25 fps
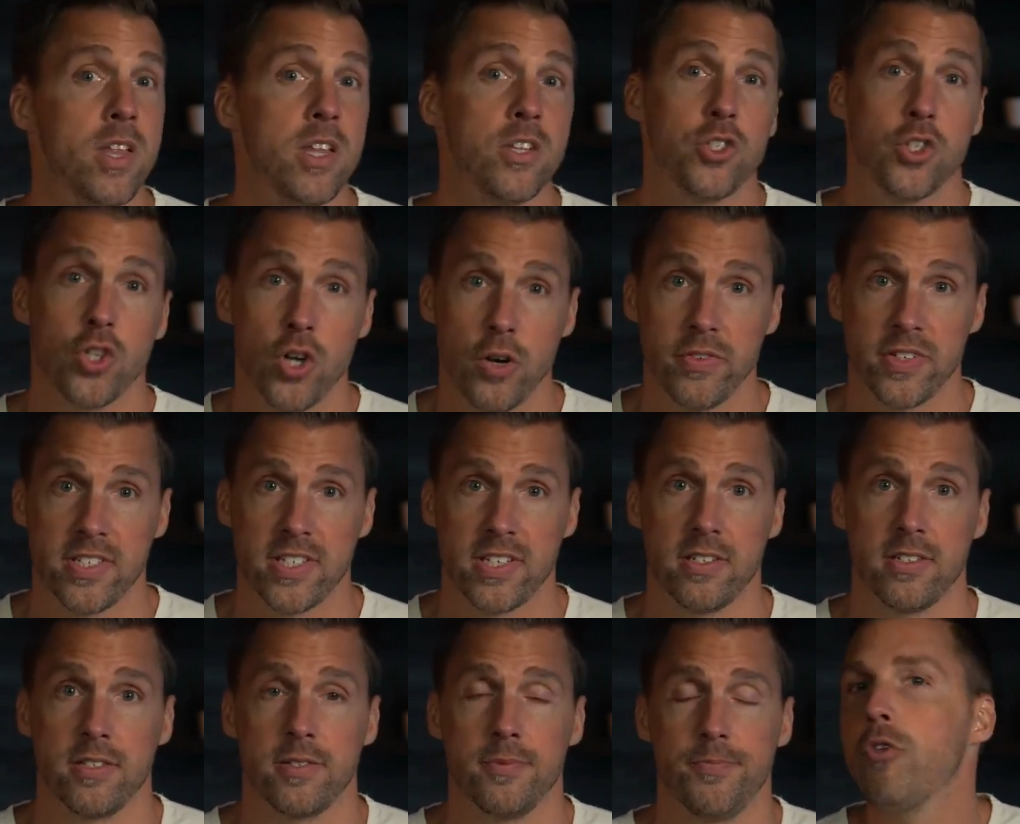and
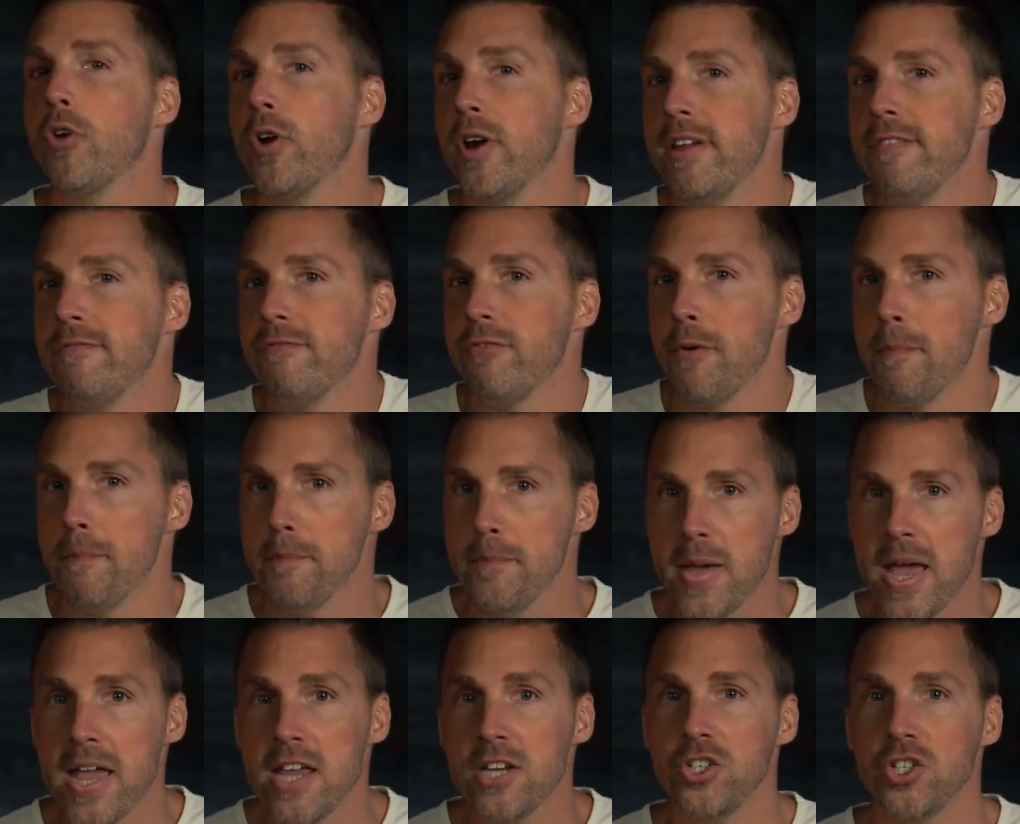services. For
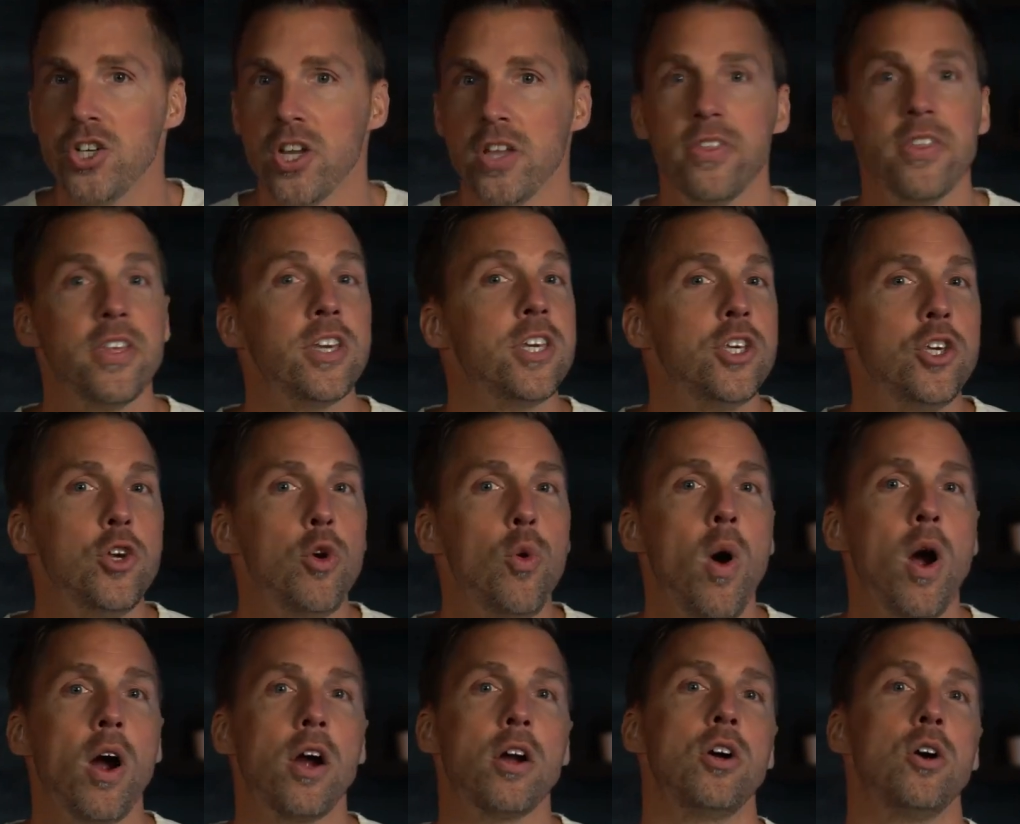information, the
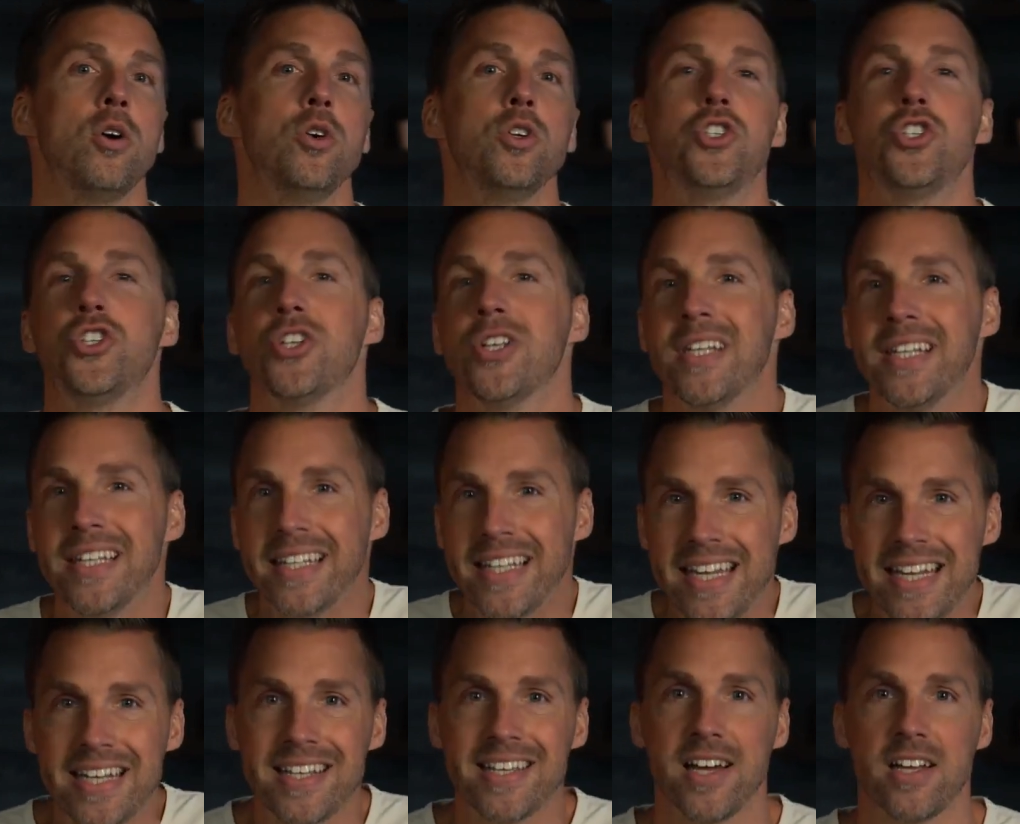QR code should
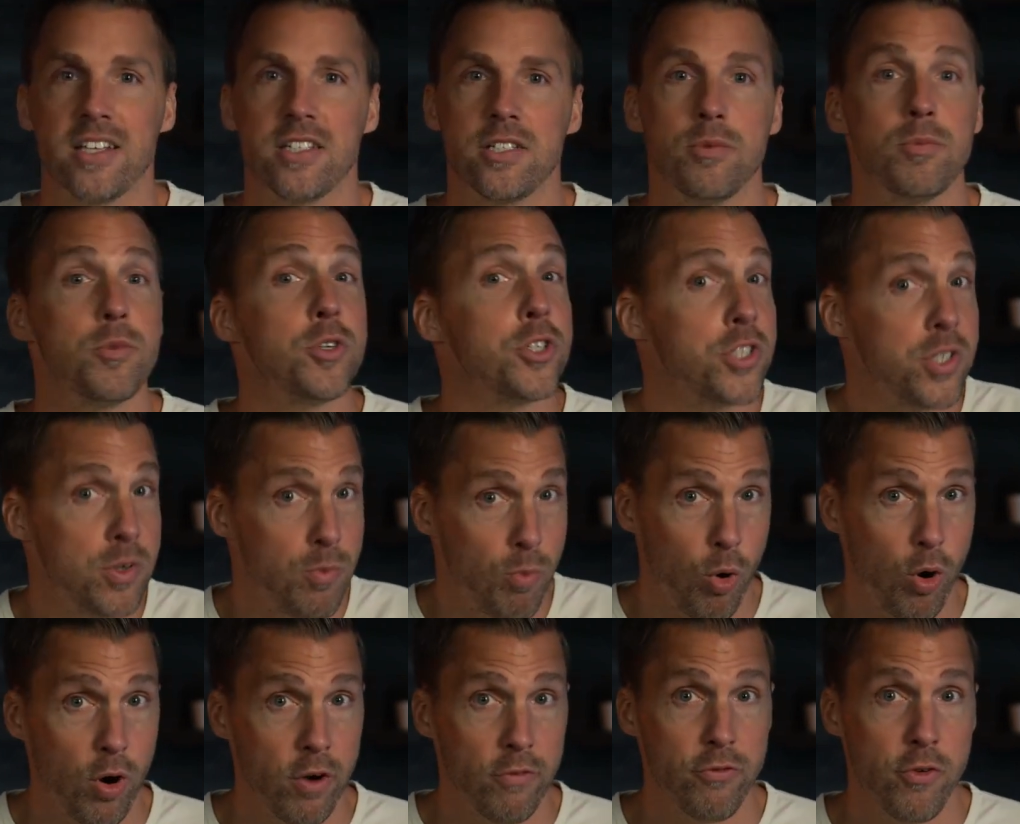lead customers to
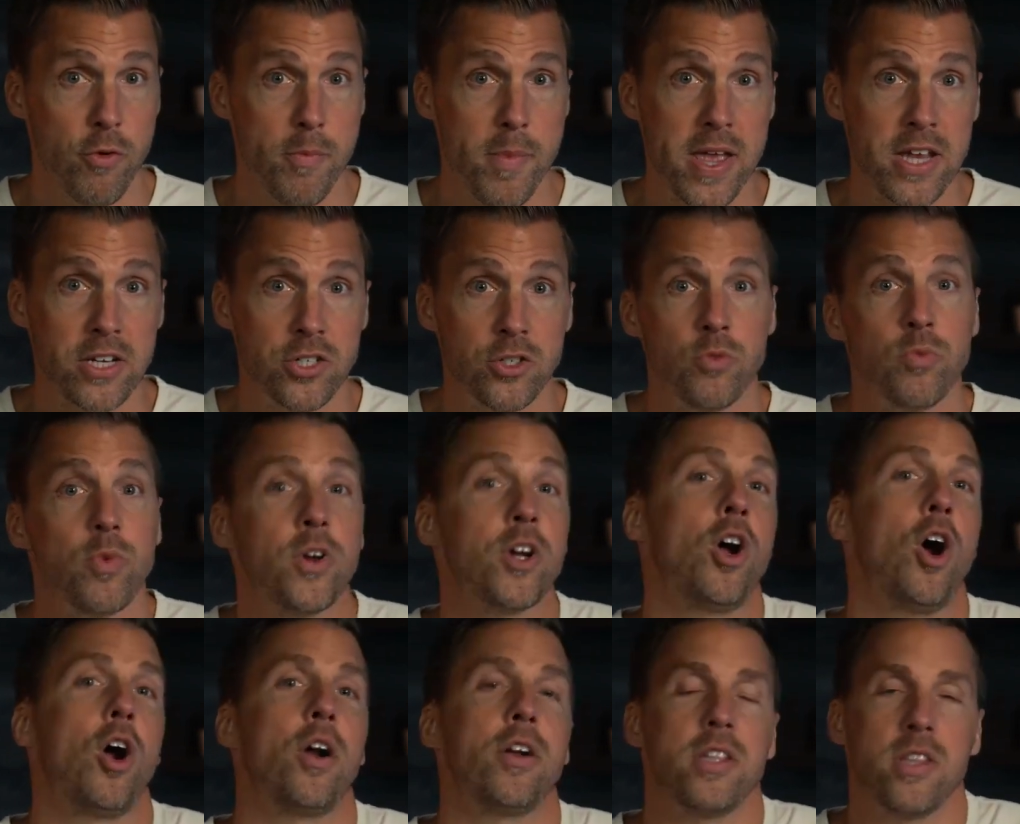more information
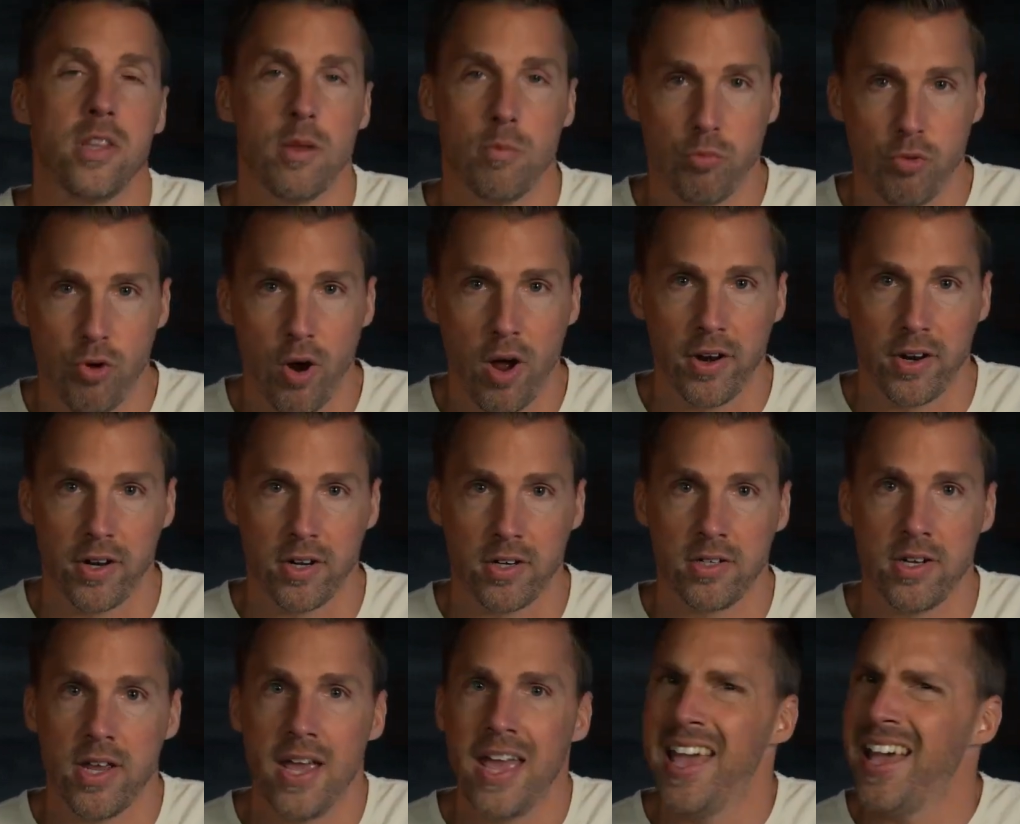regarding the
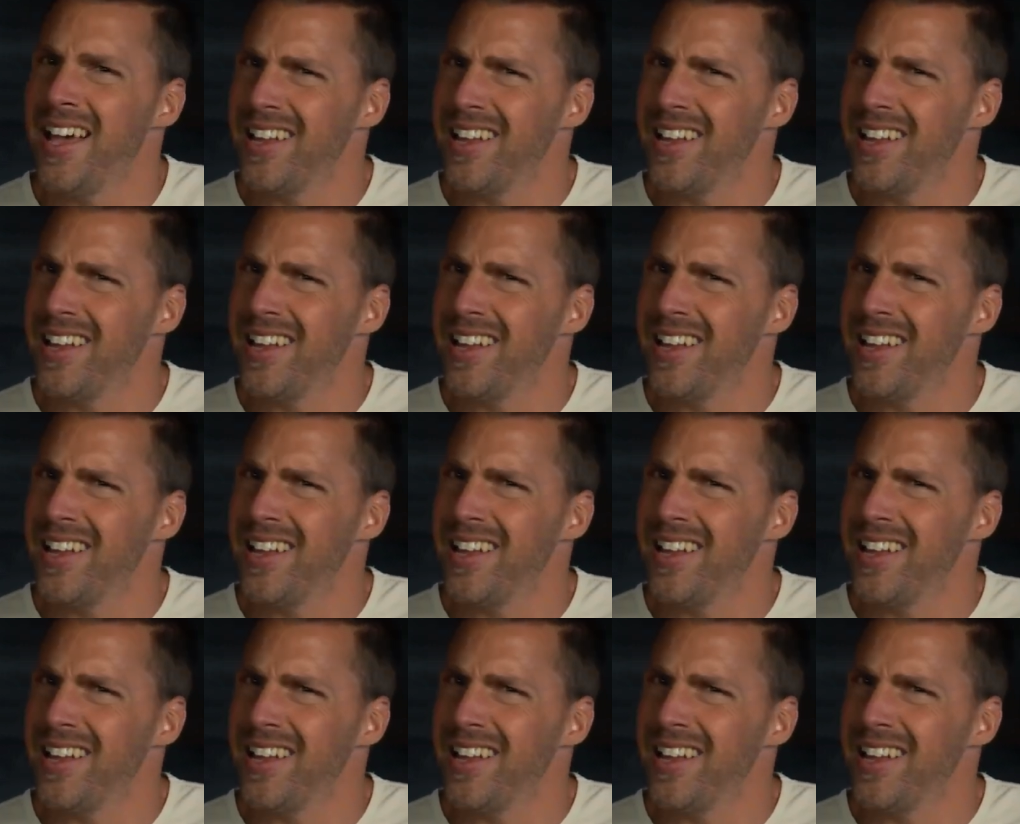product,